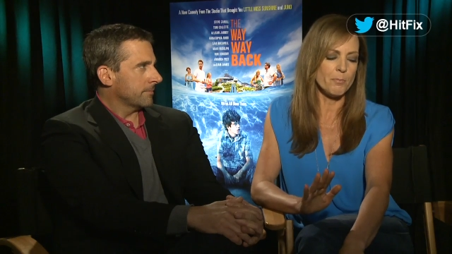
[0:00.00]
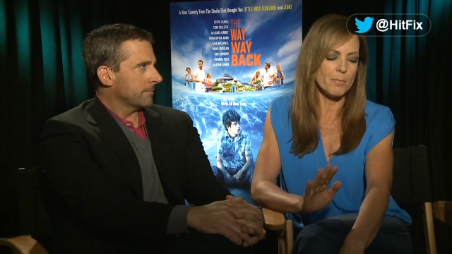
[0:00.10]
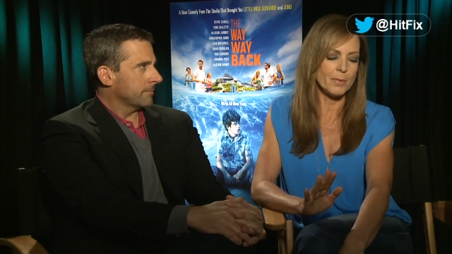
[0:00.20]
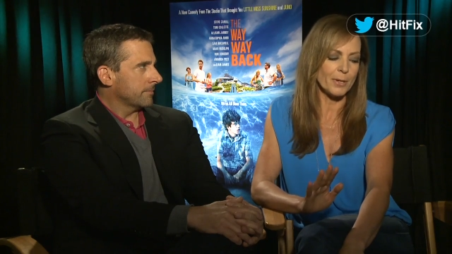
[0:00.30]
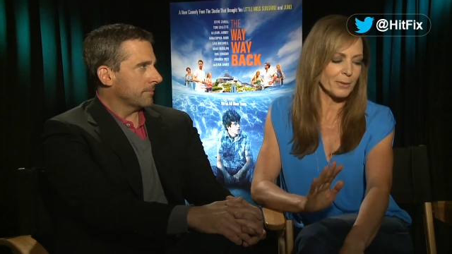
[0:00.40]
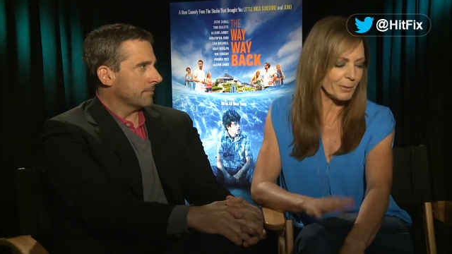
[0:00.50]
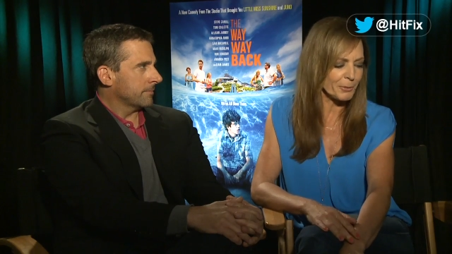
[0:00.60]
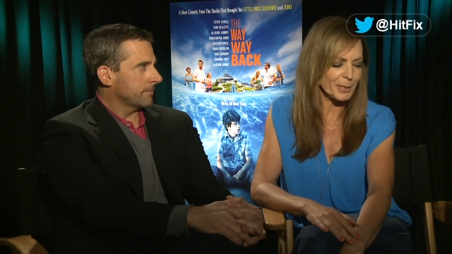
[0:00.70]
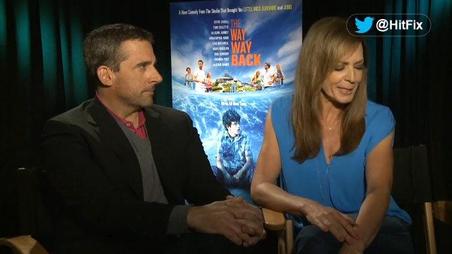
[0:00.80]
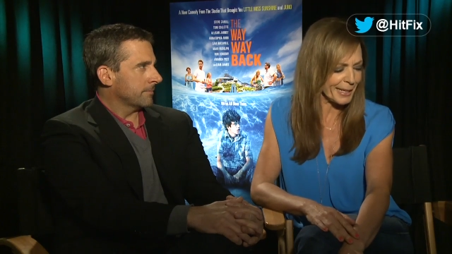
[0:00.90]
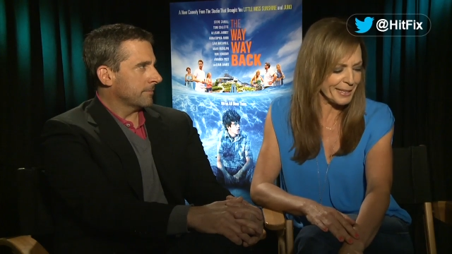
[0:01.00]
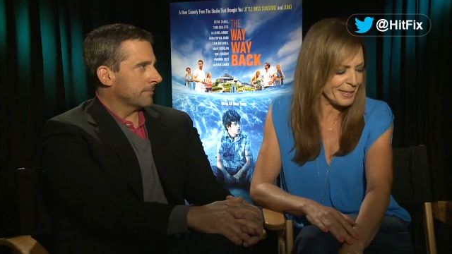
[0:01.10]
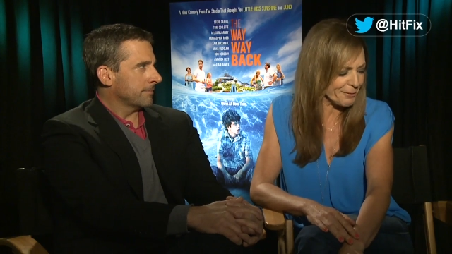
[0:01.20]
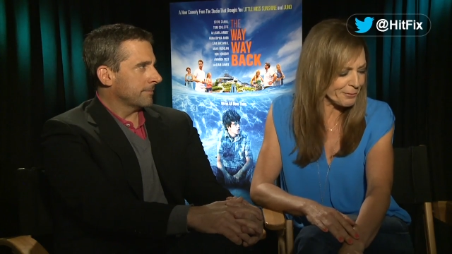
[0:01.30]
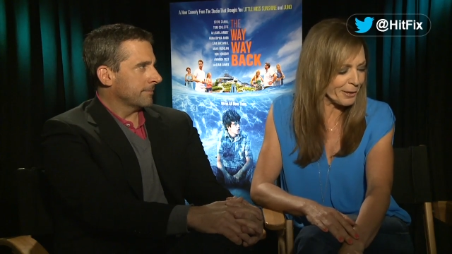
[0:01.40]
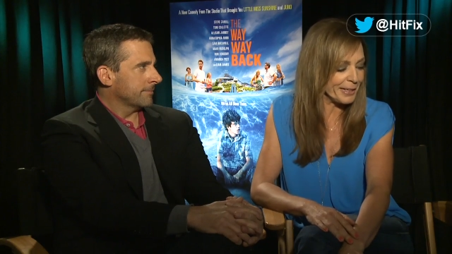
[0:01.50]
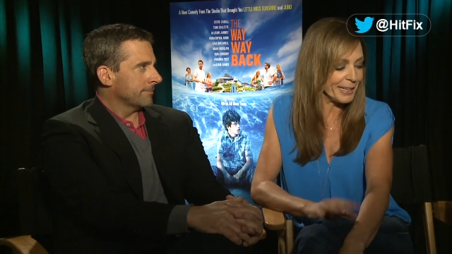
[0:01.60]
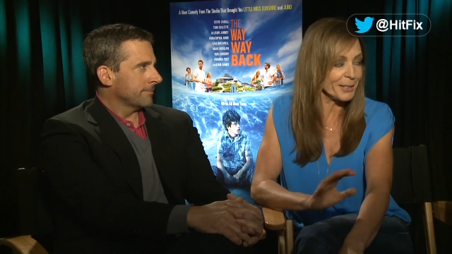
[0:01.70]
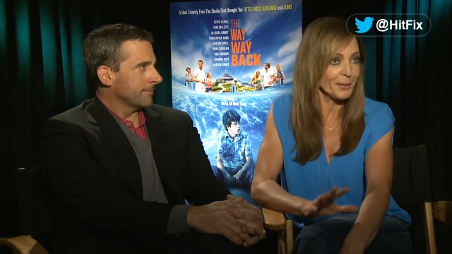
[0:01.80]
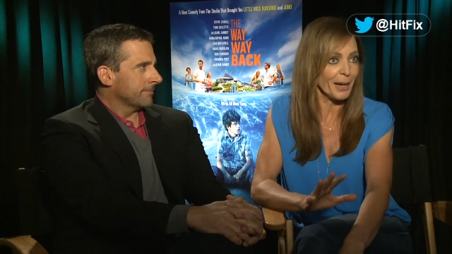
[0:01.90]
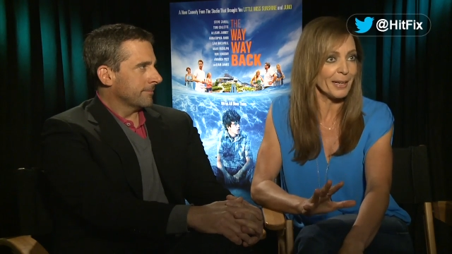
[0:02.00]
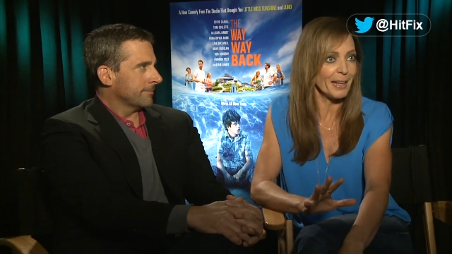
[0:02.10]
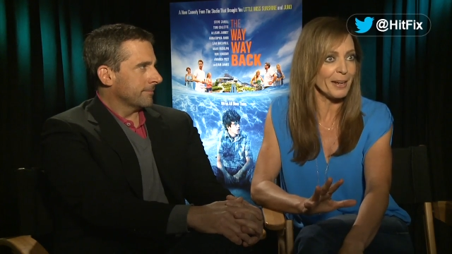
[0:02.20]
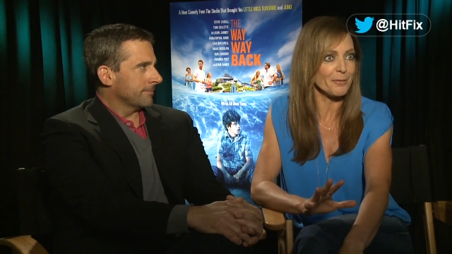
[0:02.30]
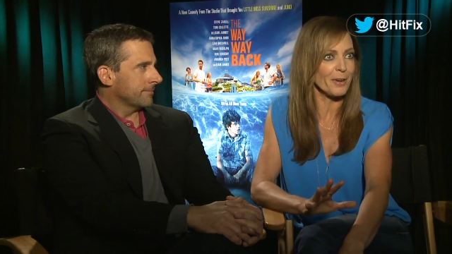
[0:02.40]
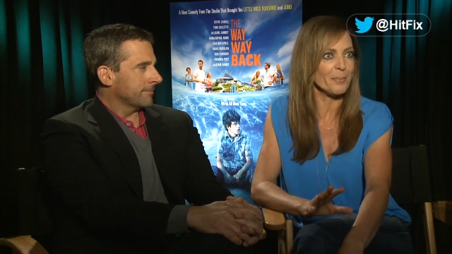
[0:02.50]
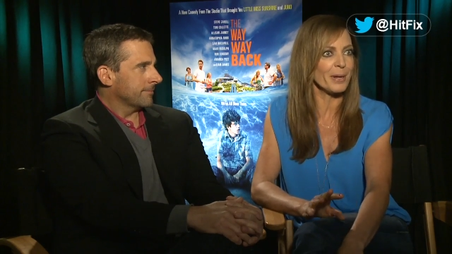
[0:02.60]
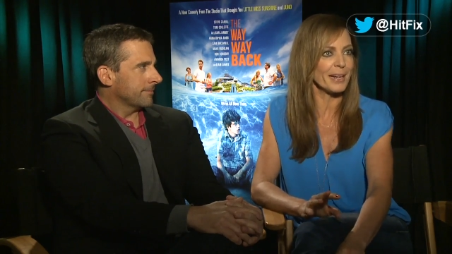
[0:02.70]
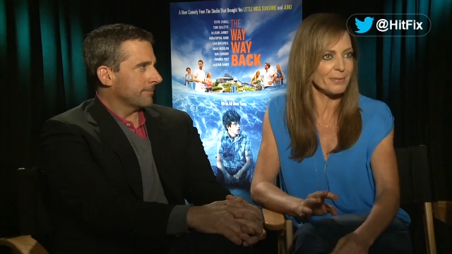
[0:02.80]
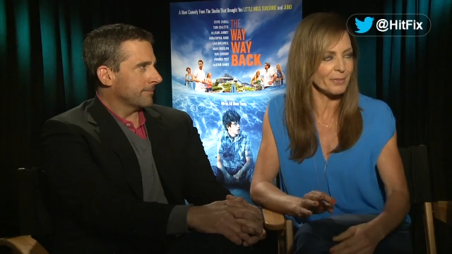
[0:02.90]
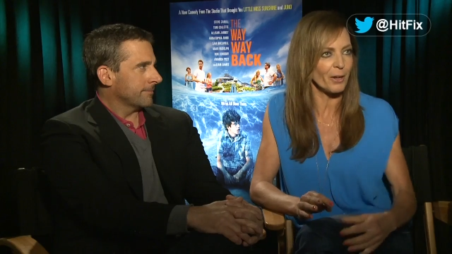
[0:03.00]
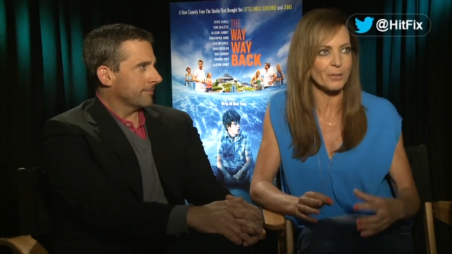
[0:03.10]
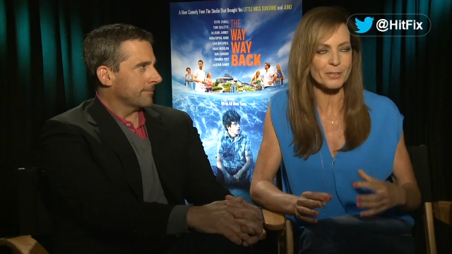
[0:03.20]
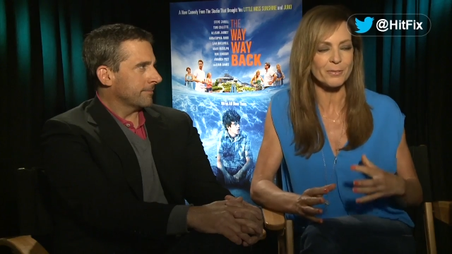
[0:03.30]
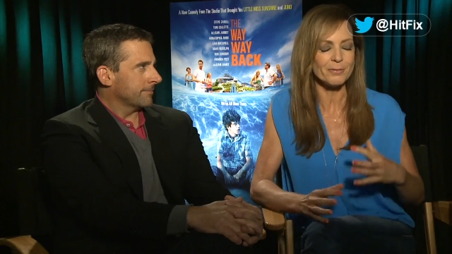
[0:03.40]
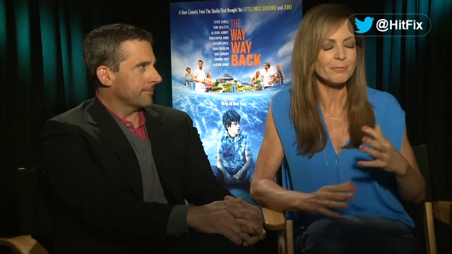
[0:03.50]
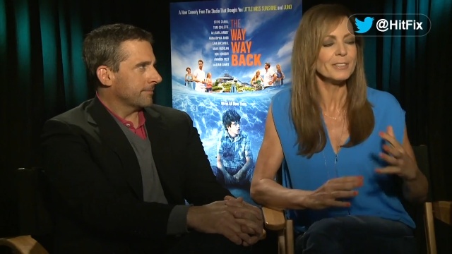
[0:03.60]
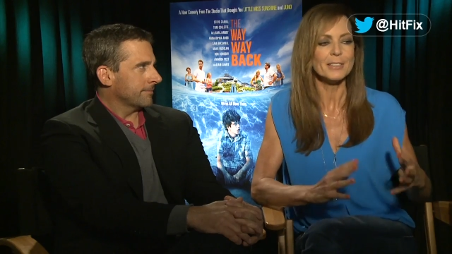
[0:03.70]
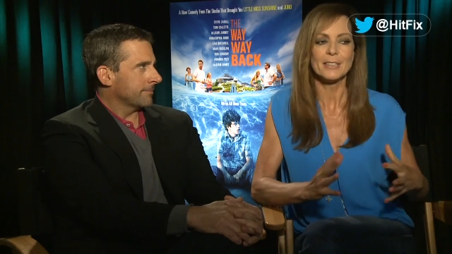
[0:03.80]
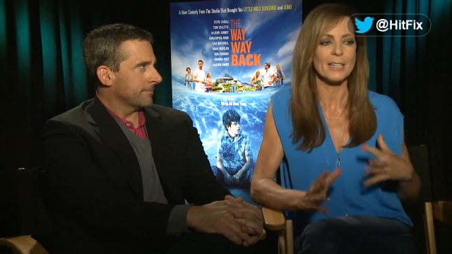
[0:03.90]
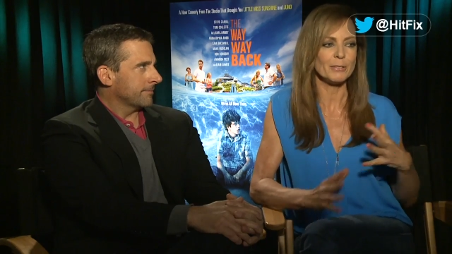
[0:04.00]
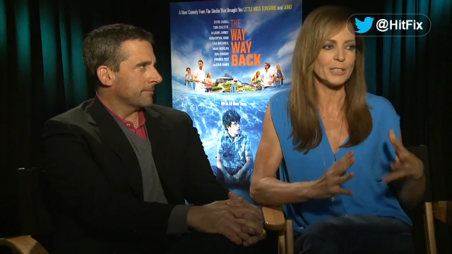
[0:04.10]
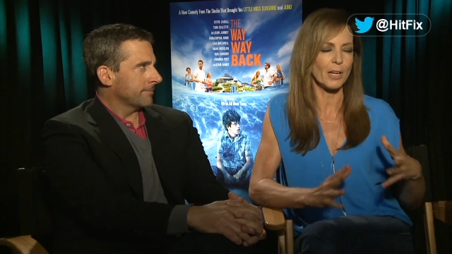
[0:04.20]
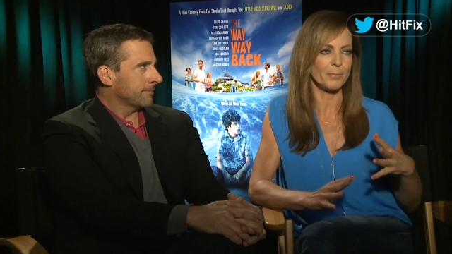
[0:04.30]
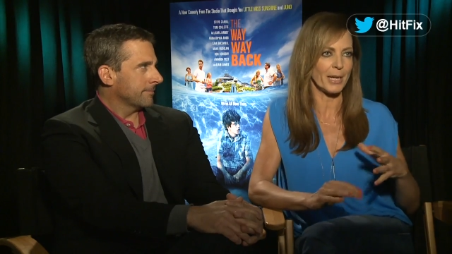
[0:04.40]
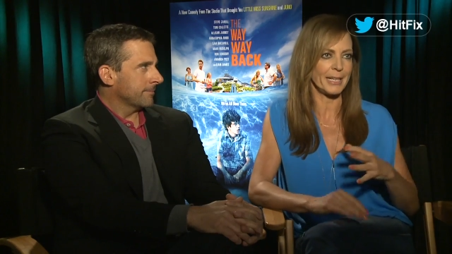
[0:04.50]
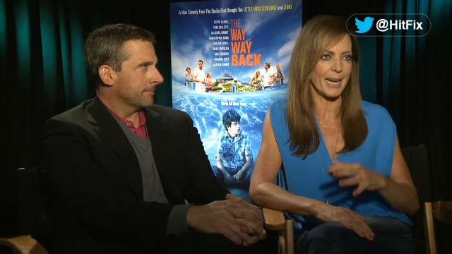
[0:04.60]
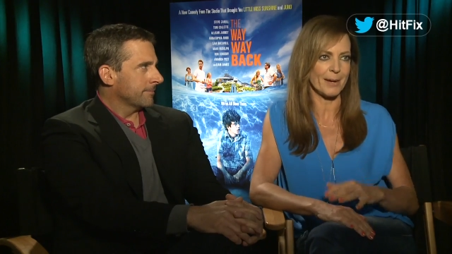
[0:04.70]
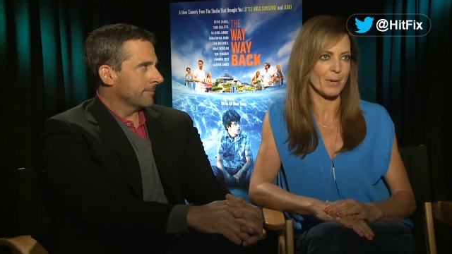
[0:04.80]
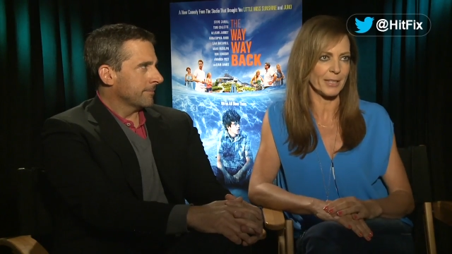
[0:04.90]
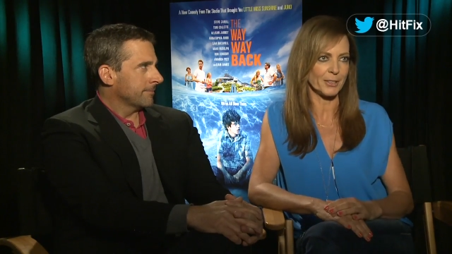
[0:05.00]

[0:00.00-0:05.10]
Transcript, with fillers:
Speaker 1: um, no. I don't want to say I didn't have fun. I had a, a lot of fun, but I felt I was on my game. I